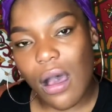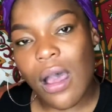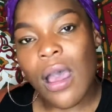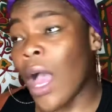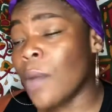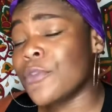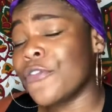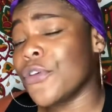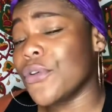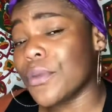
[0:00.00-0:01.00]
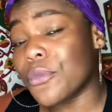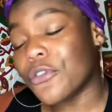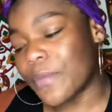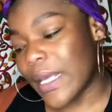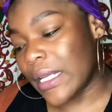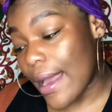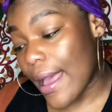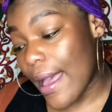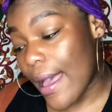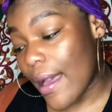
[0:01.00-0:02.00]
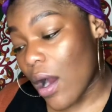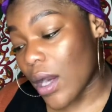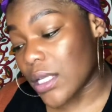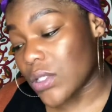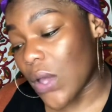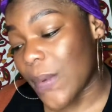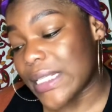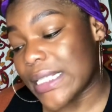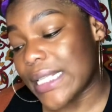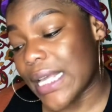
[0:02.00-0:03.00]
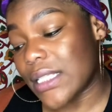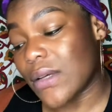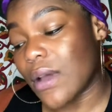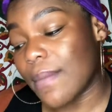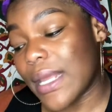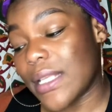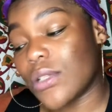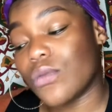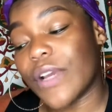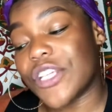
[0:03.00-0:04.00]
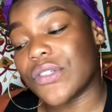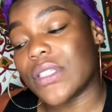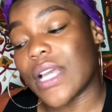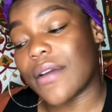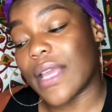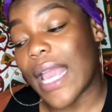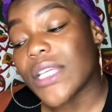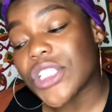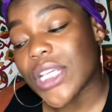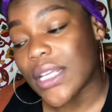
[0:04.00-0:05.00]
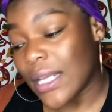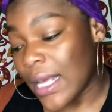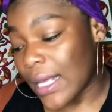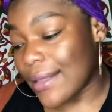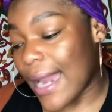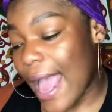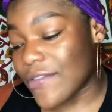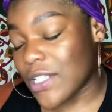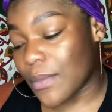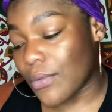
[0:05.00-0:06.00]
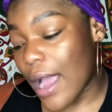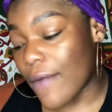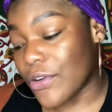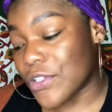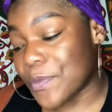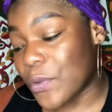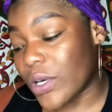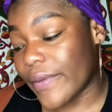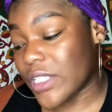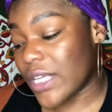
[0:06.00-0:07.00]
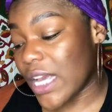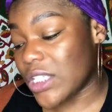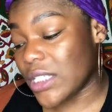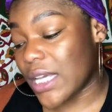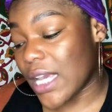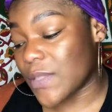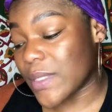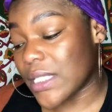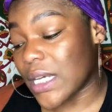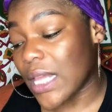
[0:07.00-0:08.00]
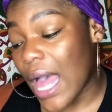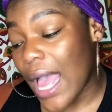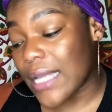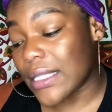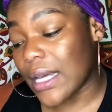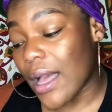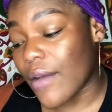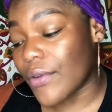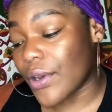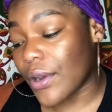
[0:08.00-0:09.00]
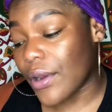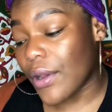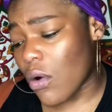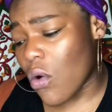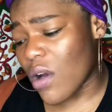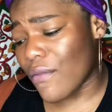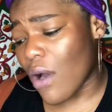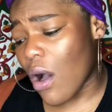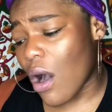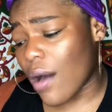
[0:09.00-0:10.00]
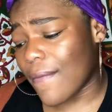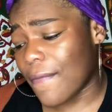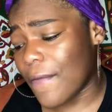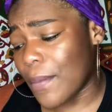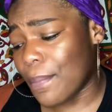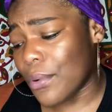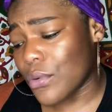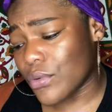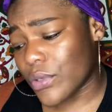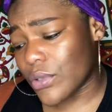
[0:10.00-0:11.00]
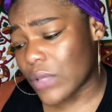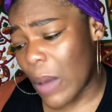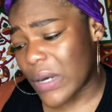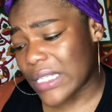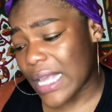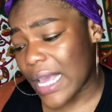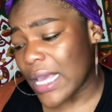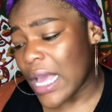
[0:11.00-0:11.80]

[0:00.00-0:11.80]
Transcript: helped fuel the movement. Arkansas was a state so committed to racial segregation that after the Brown versus Board of Education case was declined, the governor, Orval Faubus, I want to say,